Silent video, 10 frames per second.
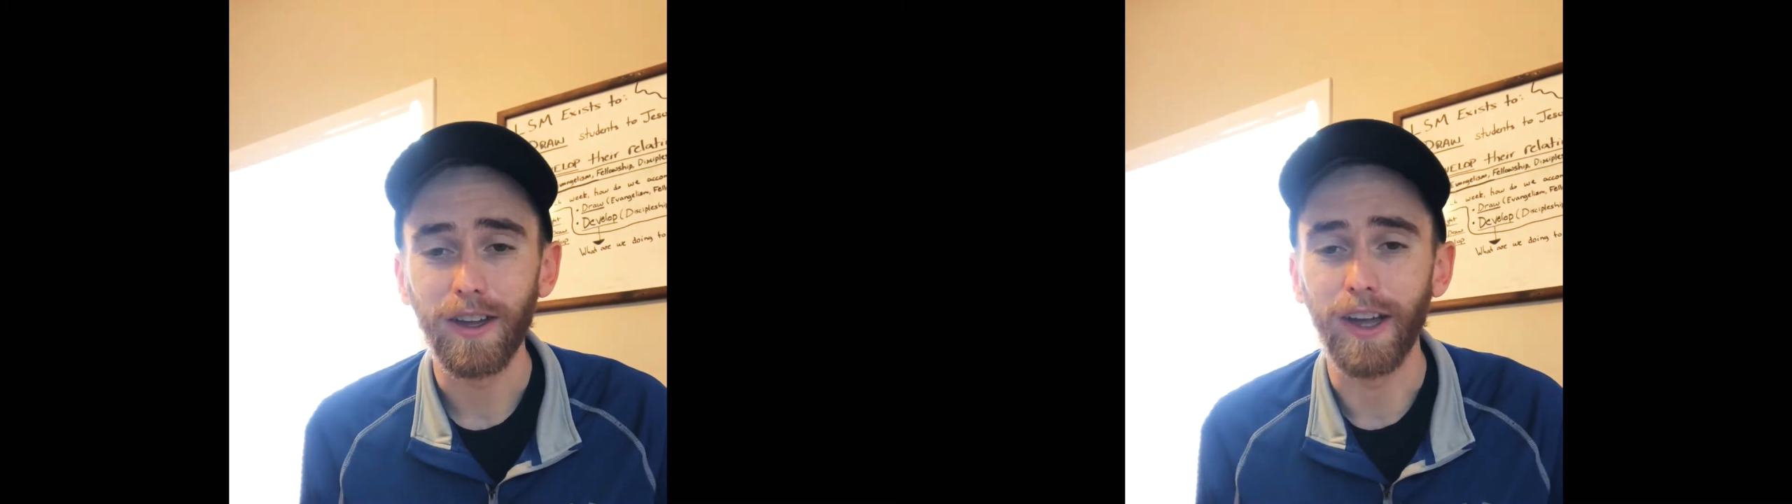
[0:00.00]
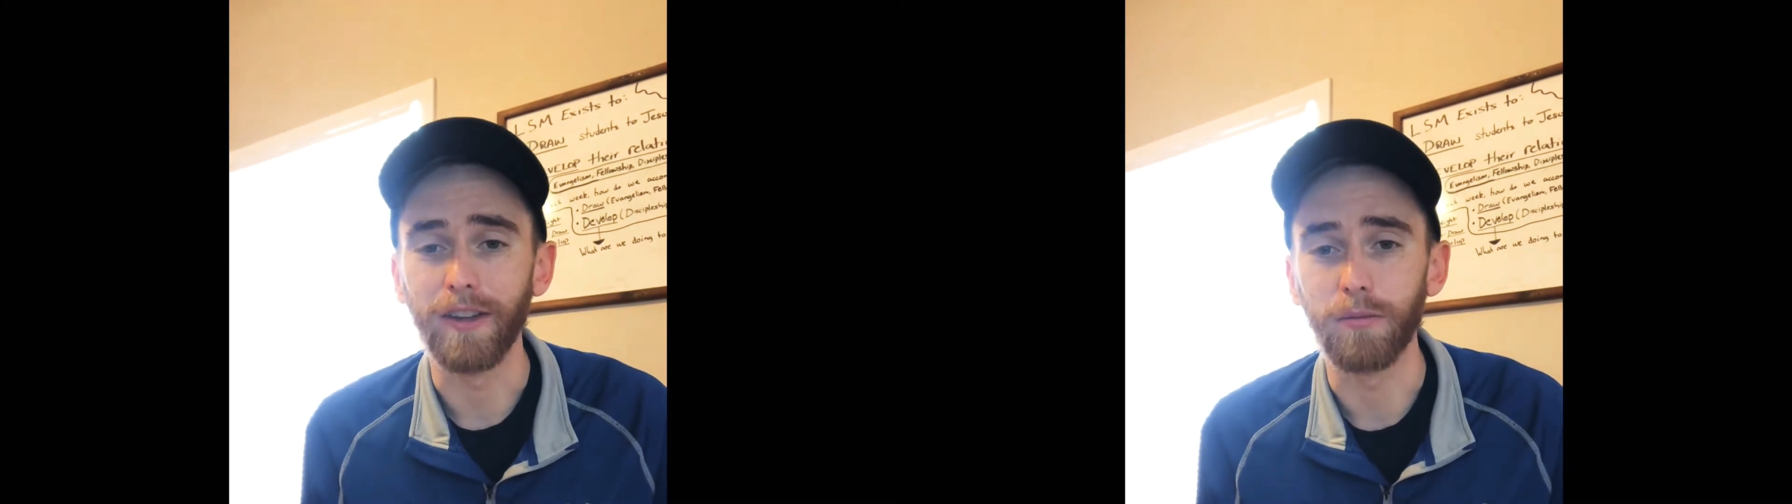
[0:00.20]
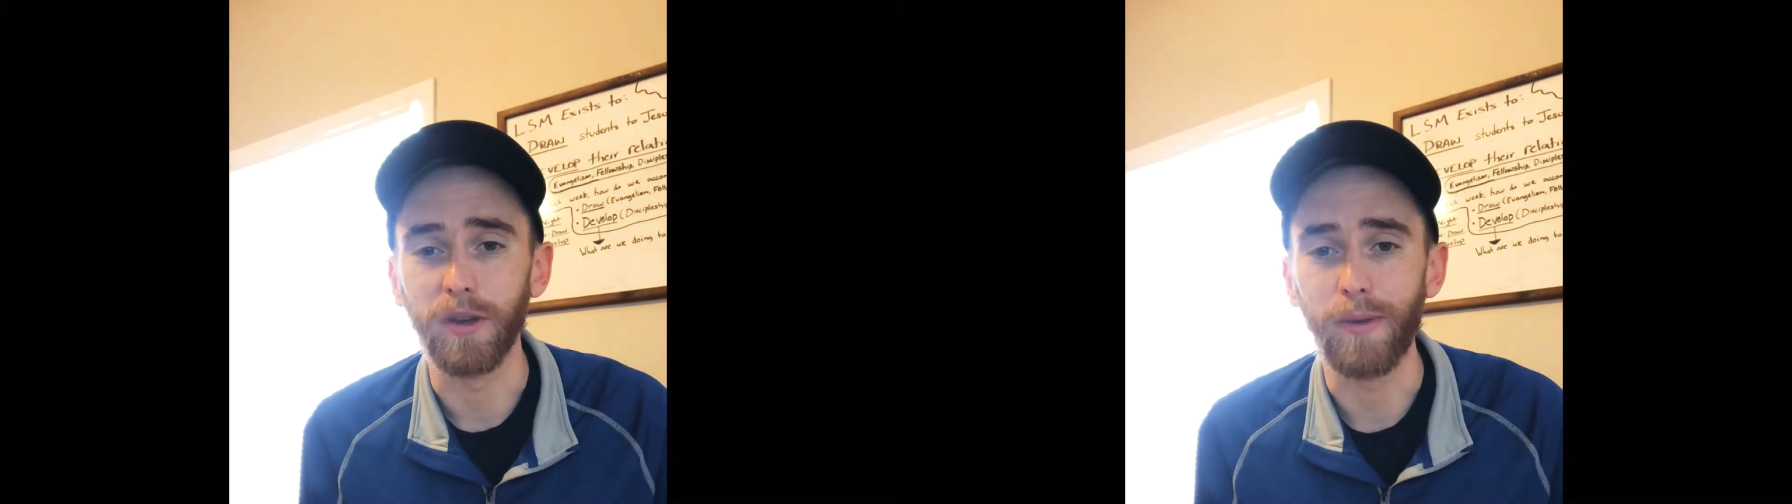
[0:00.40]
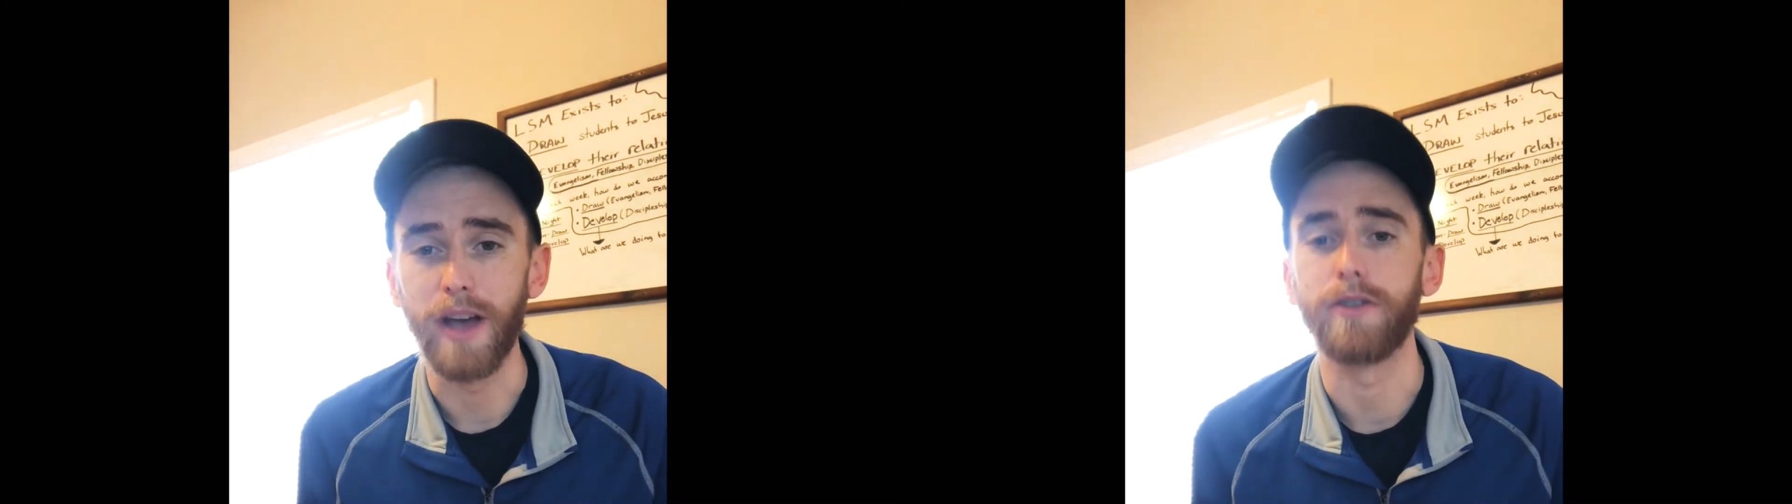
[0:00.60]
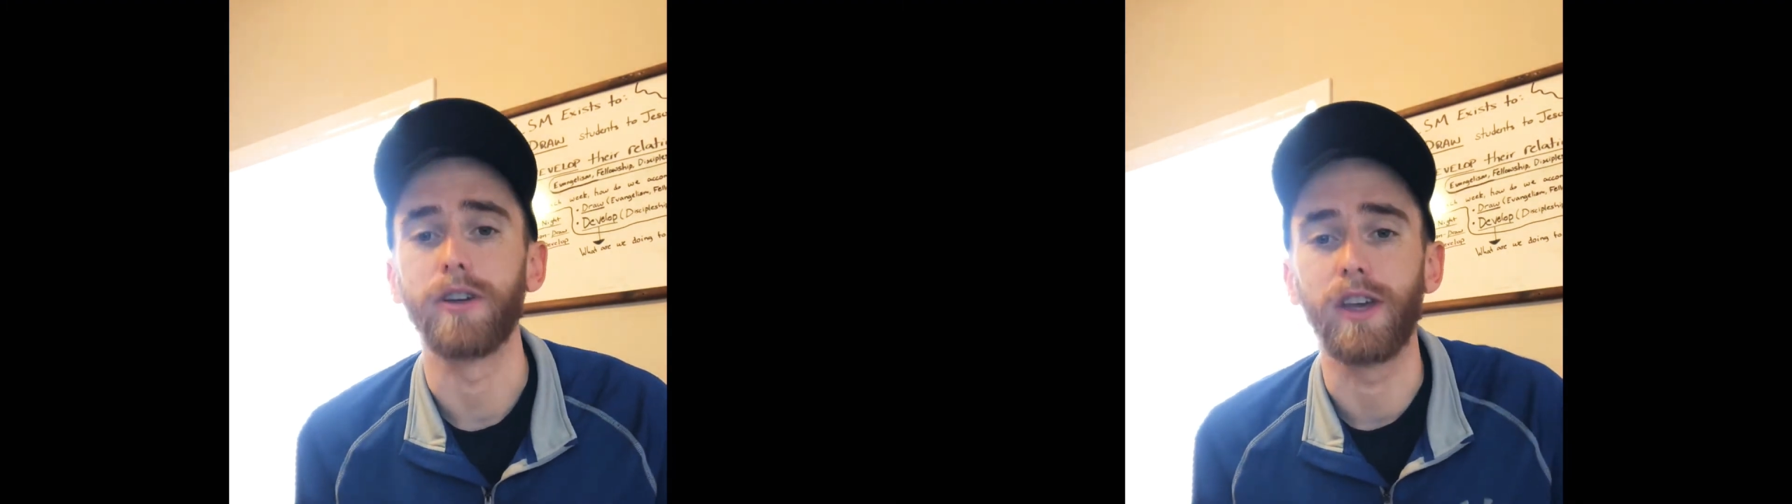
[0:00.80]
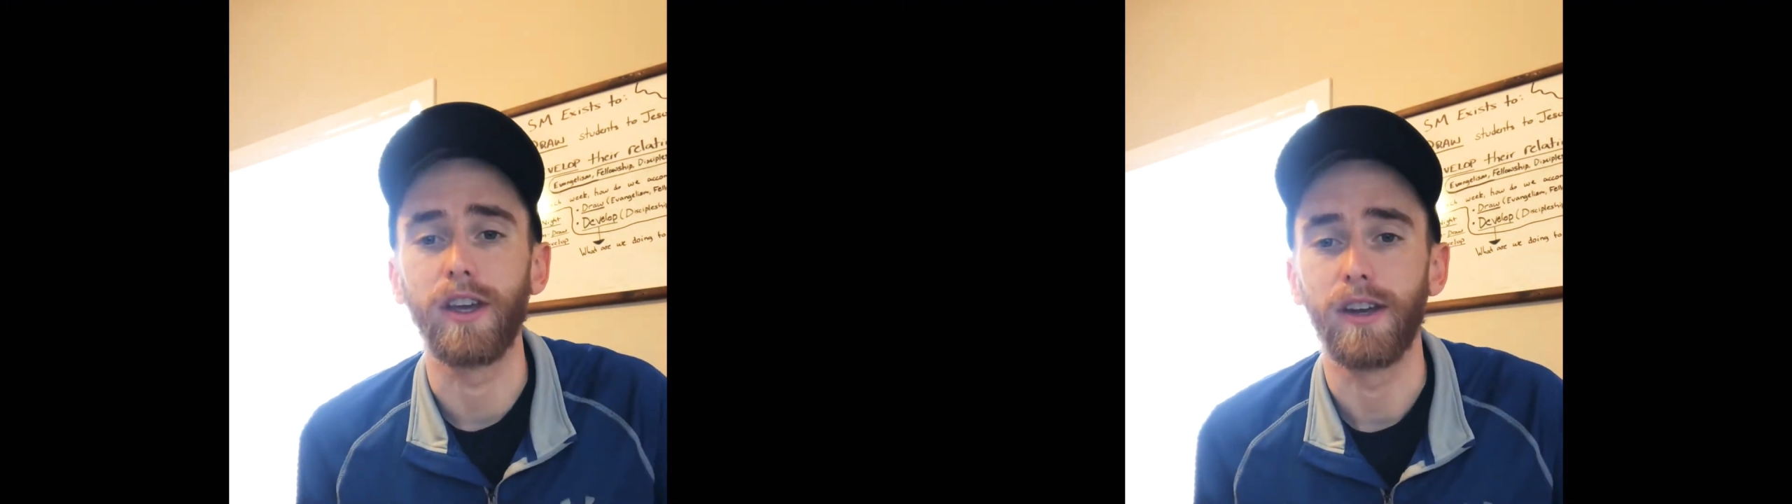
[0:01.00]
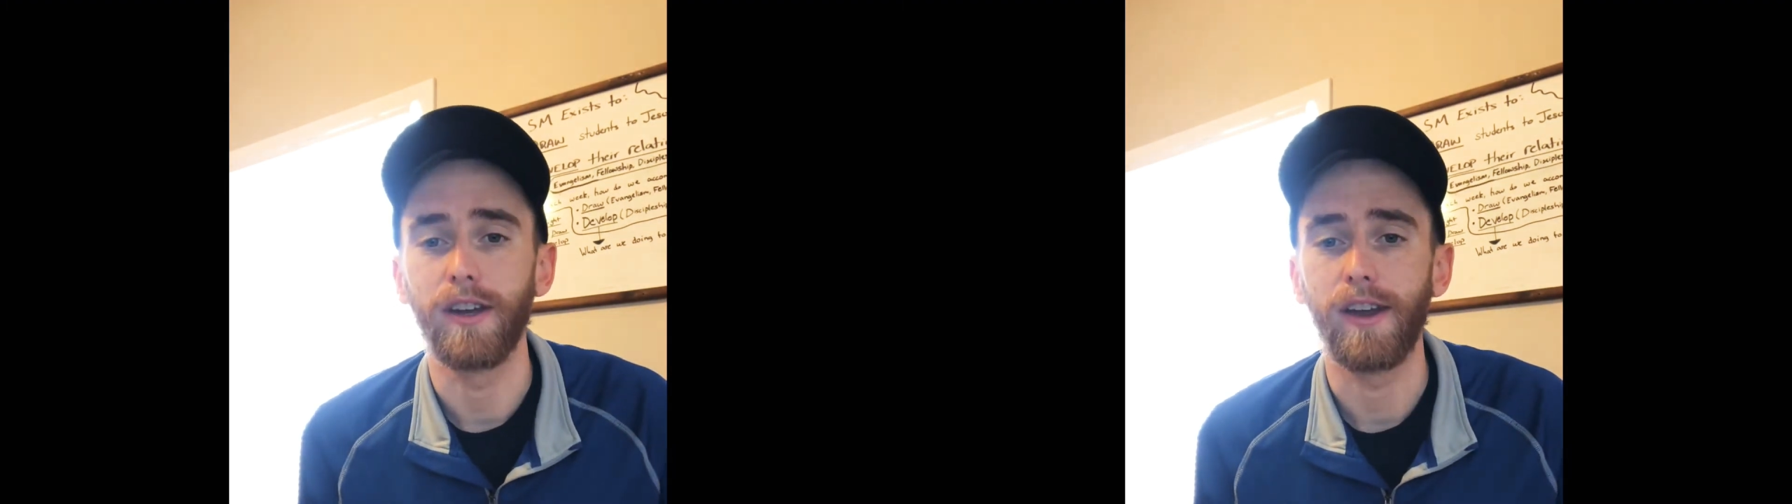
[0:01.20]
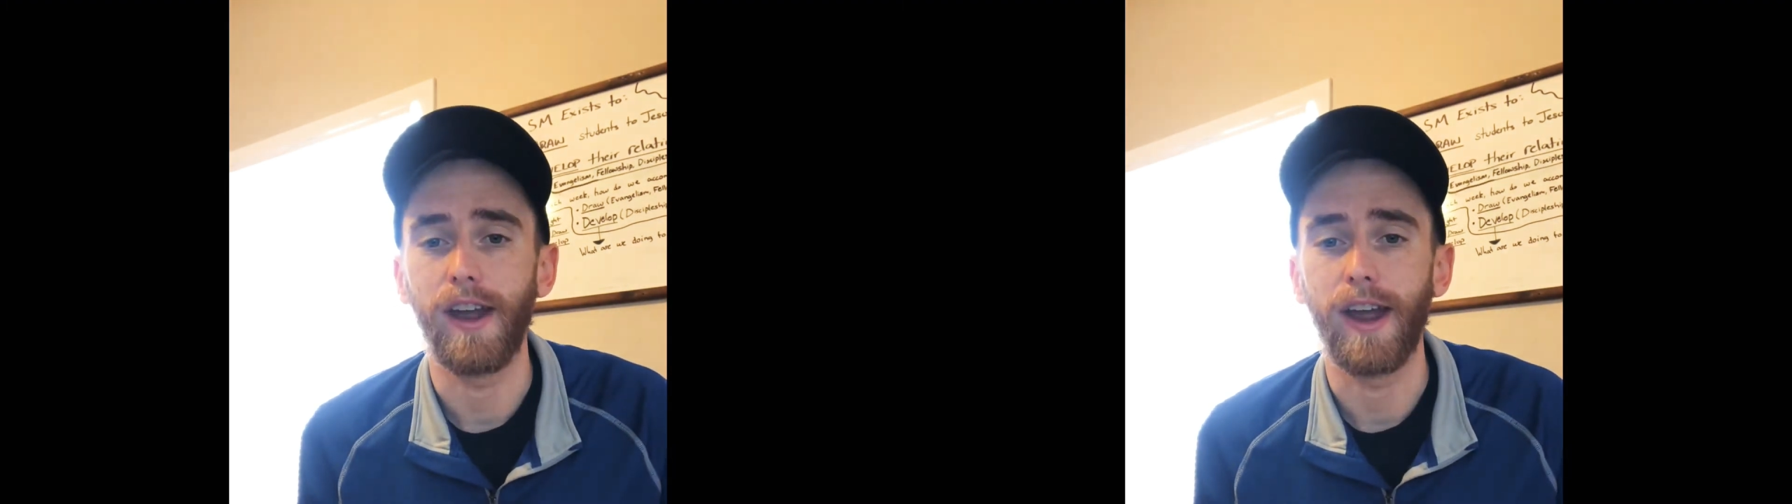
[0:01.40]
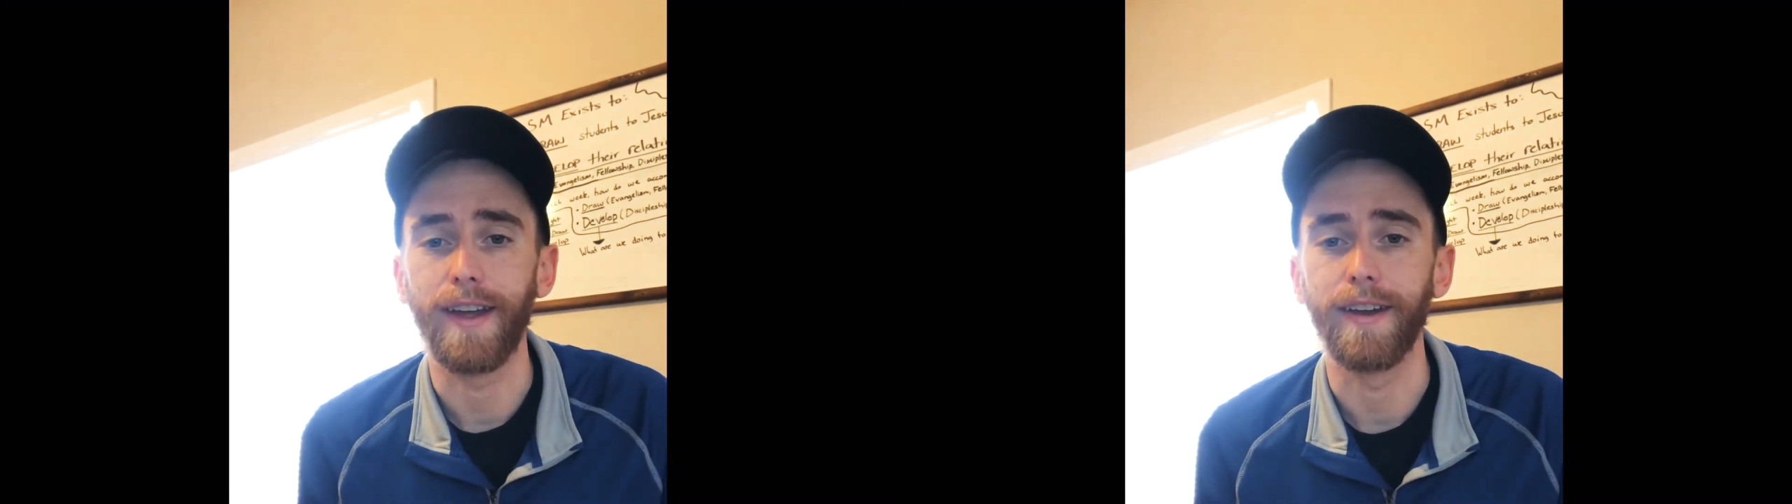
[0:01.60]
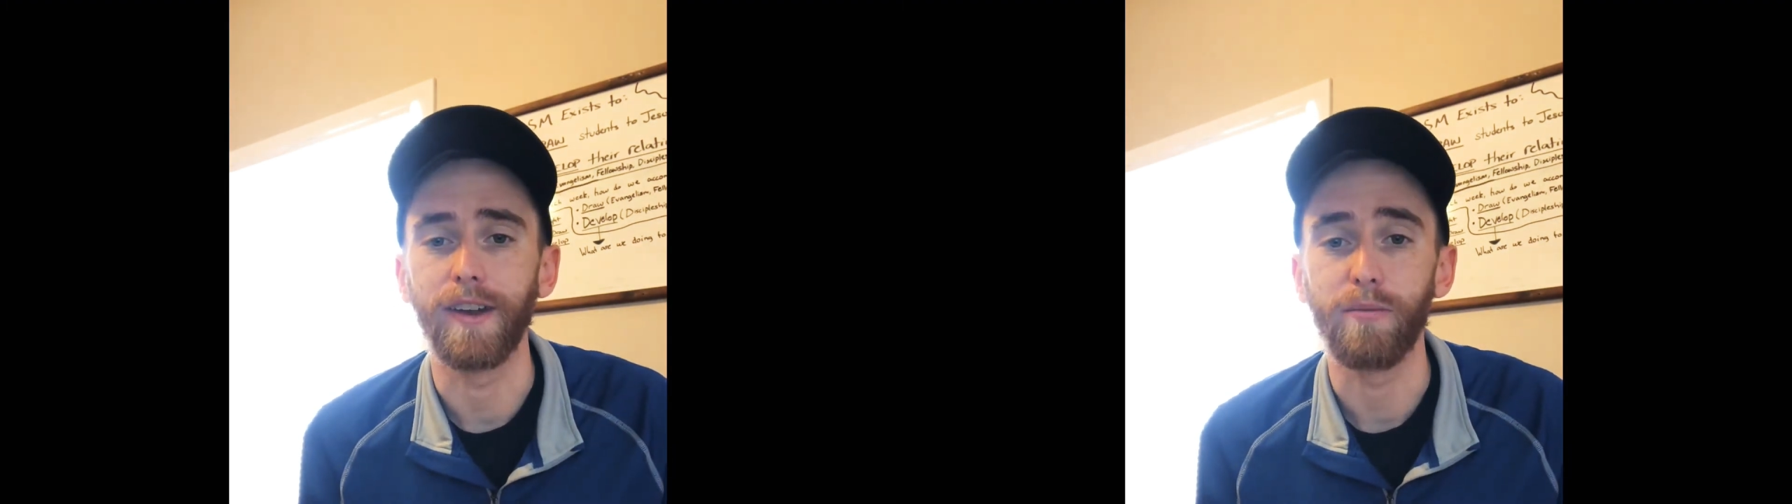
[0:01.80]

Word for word: It's me, Pastor Keenan, and uh,